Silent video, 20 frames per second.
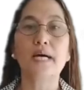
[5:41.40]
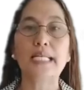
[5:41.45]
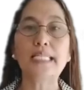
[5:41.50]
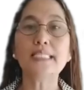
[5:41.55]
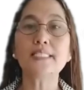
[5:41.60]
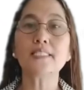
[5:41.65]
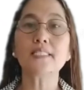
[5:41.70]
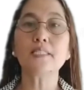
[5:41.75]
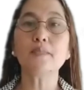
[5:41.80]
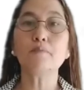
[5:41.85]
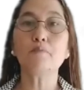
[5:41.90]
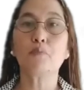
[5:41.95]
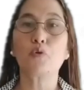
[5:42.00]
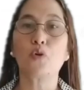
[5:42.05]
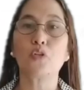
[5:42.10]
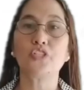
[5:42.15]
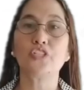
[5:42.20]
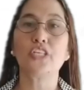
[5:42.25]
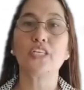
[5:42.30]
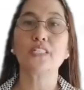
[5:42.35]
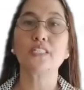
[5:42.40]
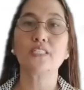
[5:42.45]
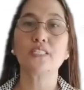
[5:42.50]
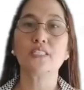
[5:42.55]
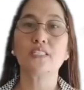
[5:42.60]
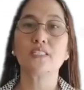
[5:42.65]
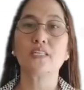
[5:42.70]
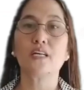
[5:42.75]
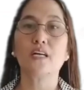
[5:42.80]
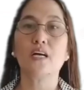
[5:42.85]
Balancing
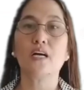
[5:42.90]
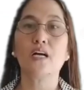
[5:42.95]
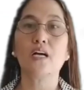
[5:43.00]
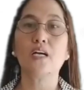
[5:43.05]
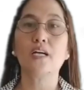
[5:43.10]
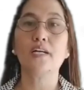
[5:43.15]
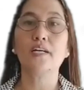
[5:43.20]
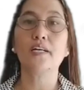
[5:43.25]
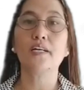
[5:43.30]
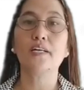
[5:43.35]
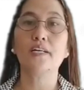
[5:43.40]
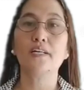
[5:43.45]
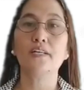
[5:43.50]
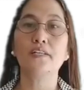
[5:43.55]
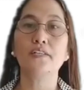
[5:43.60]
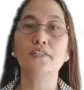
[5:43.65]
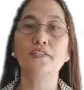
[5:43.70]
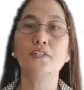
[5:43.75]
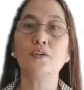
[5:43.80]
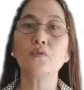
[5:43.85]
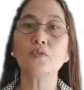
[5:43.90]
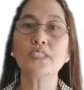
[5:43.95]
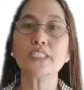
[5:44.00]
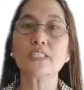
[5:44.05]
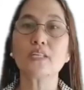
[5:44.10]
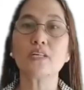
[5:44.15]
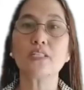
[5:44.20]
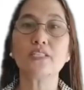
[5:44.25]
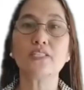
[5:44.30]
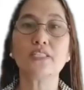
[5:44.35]
projects are
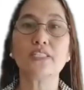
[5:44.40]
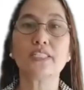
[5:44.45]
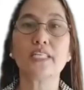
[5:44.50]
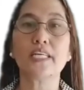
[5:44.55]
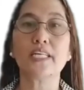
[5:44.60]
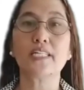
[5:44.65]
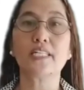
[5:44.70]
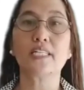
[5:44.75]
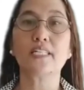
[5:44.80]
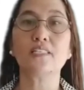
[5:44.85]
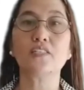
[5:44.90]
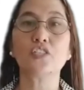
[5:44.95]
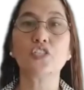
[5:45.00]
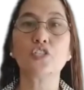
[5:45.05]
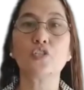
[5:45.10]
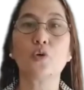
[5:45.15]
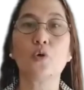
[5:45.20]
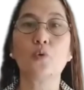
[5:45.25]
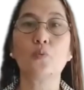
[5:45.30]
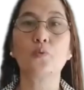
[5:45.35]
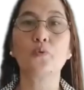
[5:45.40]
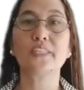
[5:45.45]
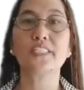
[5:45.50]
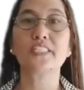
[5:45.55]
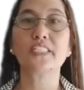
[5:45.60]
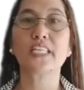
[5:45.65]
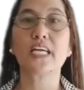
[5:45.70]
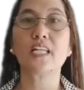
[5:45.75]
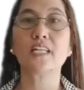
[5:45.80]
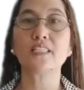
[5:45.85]
those undertaken to cope
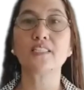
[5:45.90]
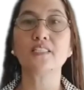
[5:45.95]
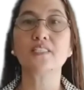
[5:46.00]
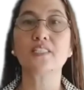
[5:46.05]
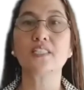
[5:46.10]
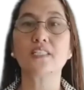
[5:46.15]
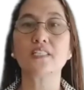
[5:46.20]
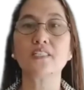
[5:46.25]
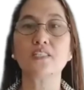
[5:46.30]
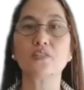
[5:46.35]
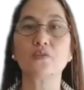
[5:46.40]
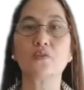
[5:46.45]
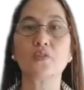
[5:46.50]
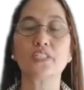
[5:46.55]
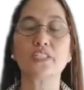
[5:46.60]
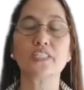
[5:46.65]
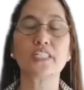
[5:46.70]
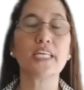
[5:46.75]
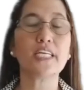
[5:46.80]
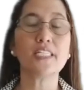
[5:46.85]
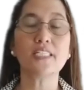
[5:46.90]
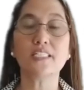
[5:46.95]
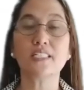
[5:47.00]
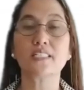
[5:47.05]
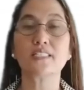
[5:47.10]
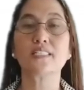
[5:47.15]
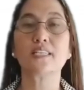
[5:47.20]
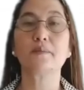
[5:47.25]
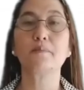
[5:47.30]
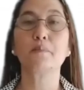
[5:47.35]
with challenges or
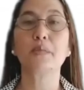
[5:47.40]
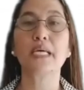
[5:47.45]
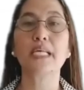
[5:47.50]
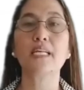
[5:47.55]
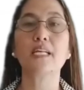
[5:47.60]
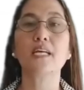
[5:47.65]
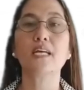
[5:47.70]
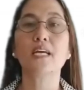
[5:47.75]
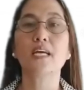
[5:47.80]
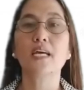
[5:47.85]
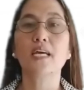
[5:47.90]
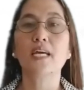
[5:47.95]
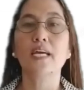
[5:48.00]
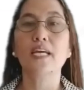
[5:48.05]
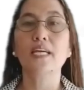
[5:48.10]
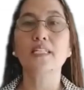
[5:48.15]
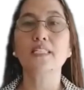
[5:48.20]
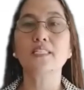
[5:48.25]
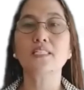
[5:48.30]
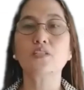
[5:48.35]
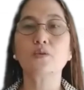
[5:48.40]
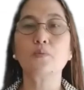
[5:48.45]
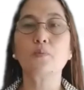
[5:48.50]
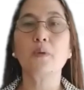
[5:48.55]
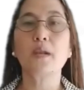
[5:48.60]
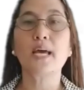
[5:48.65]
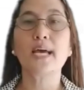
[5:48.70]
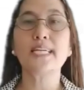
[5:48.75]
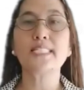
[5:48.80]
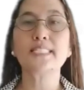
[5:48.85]
changes in the
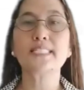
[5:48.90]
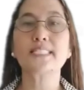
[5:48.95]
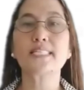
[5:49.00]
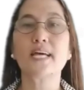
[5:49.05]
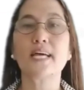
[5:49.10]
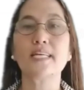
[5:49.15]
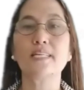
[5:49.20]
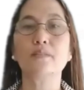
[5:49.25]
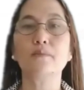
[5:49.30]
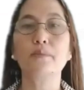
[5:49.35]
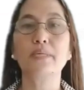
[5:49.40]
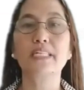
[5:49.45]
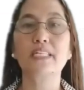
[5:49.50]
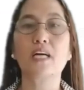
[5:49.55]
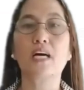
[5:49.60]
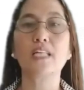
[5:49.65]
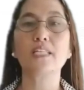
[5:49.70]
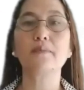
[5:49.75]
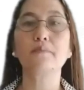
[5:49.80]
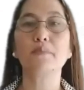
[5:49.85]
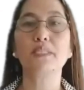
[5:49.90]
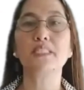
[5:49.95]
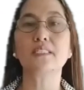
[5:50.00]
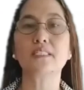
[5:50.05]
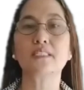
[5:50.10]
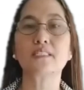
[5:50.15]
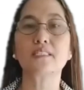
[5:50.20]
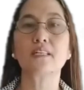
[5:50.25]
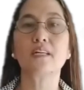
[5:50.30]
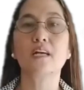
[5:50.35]
supply side of
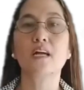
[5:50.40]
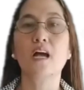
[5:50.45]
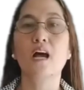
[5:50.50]
economies